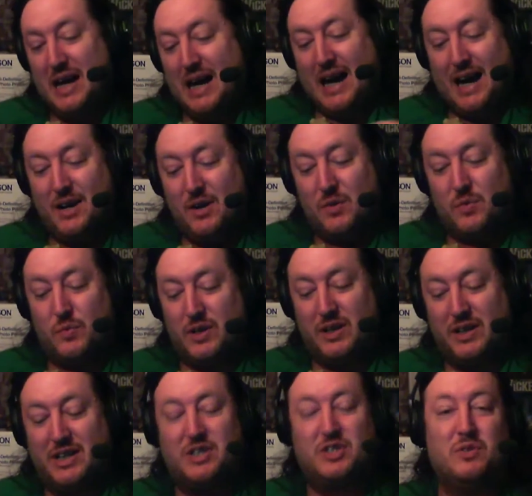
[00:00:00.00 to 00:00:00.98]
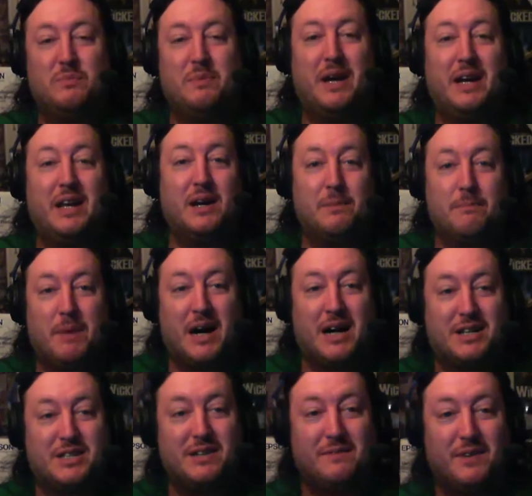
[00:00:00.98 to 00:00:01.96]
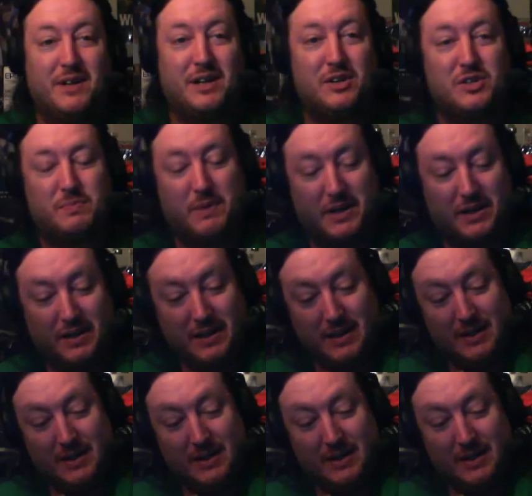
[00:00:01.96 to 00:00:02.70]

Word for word: I don't really do many unboxing videos, but